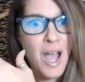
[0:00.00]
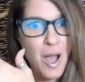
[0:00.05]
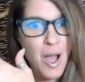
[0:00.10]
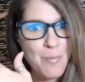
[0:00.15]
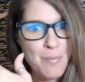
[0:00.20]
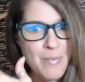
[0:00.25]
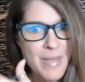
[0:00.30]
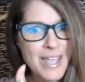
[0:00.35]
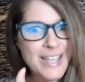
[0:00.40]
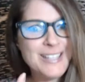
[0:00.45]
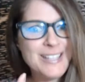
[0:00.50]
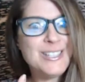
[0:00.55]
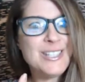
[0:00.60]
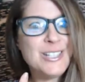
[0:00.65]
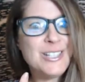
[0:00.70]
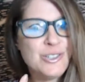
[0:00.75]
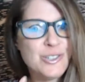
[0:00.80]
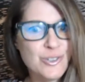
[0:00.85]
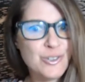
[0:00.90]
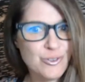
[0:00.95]

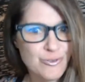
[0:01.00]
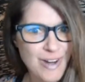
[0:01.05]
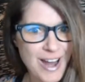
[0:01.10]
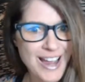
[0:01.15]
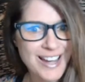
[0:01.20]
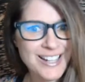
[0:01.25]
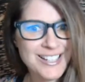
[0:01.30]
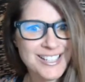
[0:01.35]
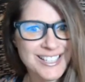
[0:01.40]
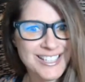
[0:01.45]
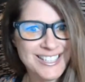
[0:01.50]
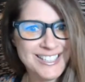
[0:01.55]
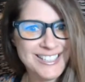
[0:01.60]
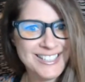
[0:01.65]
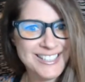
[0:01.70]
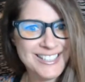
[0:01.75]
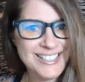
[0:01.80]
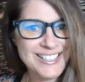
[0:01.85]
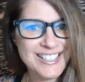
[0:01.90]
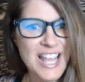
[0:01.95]
amazing
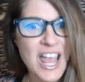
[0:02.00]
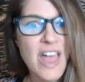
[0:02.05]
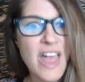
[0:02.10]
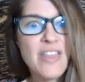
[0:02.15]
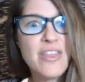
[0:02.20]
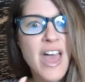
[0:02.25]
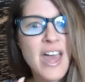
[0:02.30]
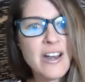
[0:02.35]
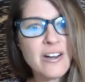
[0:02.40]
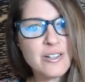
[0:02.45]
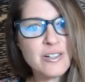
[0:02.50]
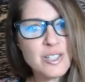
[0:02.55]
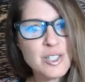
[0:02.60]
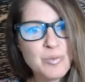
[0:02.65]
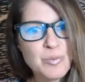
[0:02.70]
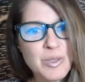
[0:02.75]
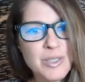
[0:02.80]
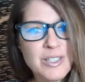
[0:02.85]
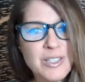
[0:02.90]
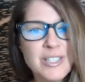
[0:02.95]
directions that are
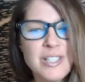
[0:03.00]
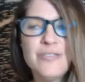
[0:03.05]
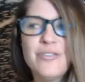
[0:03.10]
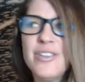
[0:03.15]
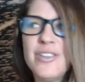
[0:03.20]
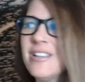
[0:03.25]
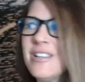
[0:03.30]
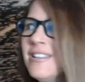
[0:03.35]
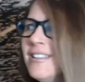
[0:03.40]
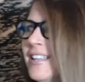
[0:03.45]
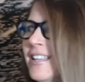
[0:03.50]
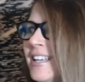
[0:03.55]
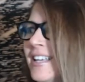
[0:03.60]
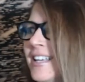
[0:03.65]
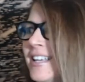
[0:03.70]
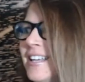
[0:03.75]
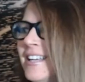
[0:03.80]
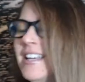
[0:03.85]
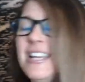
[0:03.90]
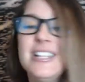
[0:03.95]

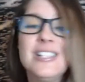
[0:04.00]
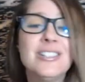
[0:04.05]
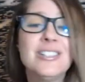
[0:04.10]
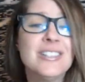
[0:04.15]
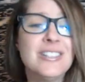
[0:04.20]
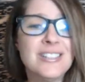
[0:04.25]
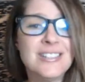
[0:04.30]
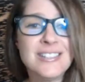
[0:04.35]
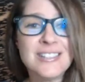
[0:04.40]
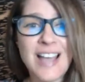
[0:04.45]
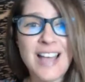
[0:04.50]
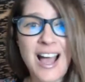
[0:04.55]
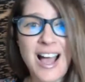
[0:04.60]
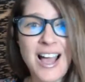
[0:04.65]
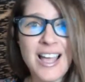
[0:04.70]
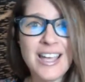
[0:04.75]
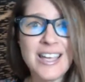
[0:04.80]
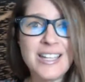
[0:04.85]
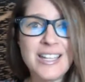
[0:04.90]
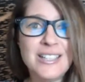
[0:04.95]
specifically
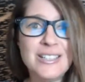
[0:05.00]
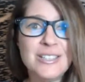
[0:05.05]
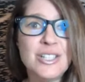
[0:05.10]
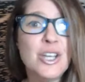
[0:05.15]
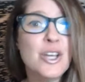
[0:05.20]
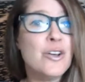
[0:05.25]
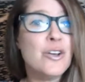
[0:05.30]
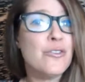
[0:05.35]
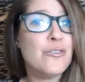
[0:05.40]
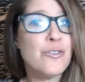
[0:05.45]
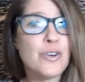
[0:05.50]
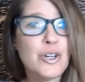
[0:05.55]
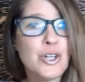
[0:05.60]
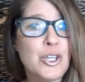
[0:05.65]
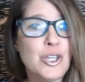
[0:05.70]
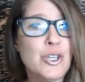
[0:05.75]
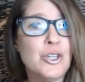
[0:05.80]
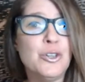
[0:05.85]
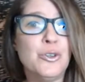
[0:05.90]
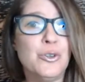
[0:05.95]
designed for
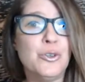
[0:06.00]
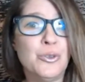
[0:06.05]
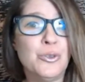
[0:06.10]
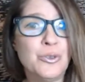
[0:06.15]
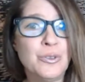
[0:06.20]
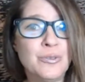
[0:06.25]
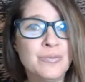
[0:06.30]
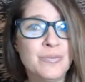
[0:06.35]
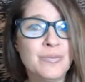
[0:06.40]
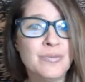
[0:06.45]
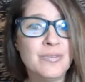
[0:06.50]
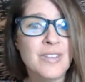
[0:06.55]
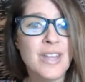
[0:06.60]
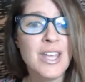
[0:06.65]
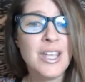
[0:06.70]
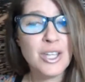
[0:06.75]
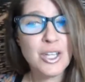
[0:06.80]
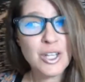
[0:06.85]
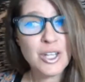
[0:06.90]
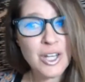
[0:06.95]
you.
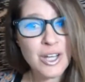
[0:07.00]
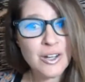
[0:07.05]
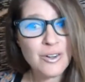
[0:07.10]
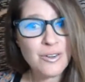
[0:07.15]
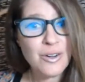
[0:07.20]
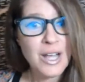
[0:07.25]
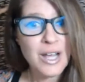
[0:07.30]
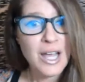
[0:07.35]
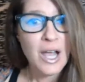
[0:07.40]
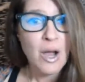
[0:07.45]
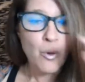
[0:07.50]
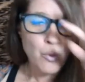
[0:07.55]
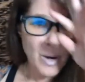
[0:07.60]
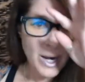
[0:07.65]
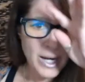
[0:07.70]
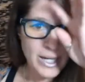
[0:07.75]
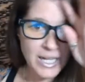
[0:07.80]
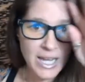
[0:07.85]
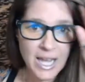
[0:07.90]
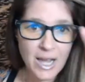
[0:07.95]
You know,
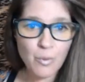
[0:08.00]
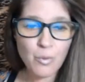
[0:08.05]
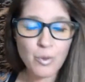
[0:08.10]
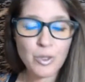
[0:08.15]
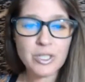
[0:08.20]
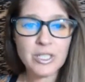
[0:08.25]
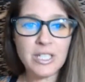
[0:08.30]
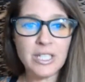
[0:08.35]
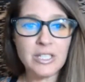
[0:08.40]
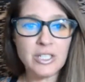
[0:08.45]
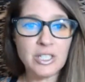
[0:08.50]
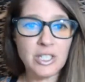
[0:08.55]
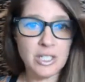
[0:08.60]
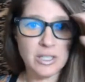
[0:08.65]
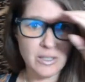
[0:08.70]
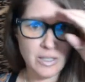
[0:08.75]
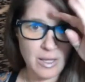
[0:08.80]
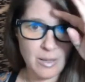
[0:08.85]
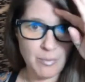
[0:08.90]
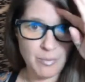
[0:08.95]
right now we're
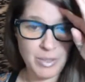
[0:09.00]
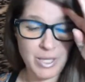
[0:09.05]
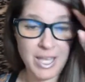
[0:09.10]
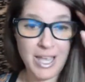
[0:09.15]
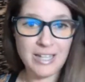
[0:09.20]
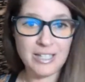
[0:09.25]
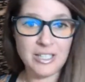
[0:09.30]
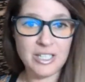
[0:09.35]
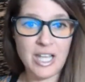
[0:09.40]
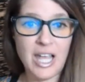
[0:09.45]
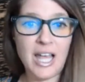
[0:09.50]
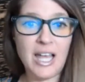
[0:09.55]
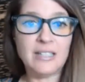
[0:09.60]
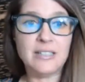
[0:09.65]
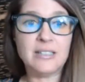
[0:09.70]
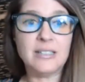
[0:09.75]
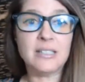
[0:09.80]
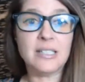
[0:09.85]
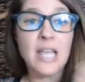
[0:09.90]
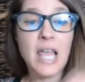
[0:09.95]
teaching the
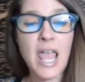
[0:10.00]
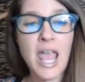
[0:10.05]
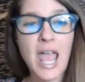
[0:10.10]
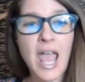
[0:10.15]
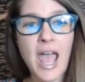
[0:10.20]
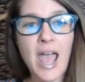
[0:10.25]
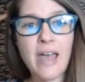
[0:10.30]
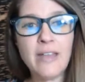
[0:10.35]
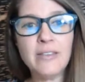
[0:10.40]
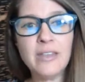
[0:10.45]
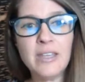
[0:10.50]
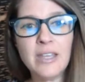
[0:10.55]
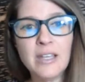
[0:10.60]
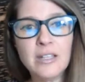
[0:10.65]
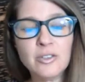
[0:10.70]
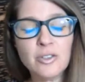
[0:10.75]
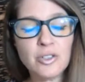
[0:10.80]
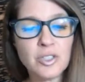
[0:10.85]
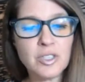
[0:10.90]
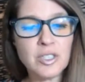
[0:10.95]
PHS, and the
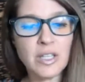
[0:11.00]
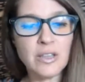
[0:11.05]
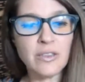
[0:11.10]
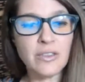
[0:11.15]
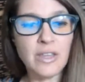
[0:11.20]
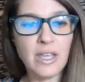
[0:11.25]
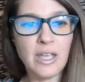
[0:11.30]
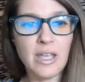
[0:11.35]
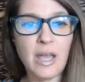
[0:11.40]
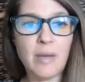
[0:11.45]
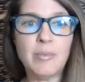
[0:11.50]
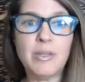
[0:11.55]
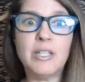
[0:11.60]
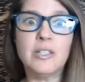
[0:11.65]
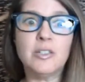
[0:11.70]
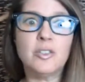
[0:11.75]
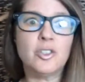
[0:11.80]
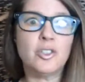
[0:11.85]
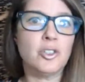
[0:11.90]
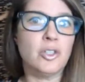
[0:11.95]
interesting thing, I mean,
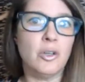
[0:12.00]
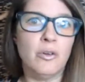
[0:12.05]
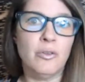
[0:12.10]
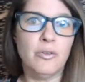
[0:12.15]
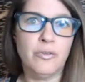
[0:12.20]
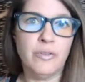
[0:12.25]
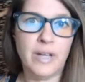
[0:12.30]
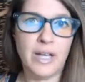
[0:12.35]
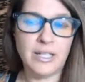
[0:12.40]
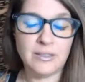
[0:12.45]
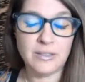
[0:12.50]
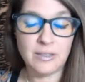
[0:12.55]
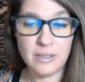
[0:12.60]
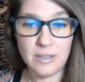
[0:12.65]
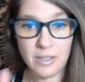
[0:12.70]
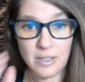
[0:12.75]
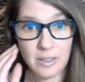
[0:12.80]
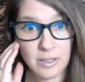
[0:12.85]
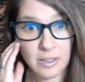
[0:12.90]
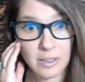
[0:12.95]
it's so
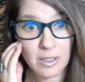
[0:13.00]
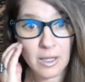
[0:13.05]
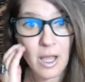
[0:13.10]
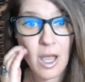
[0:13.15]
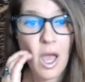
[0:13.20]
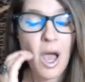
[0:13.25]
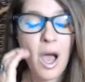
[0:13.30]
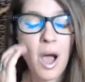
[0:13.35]
fascinating,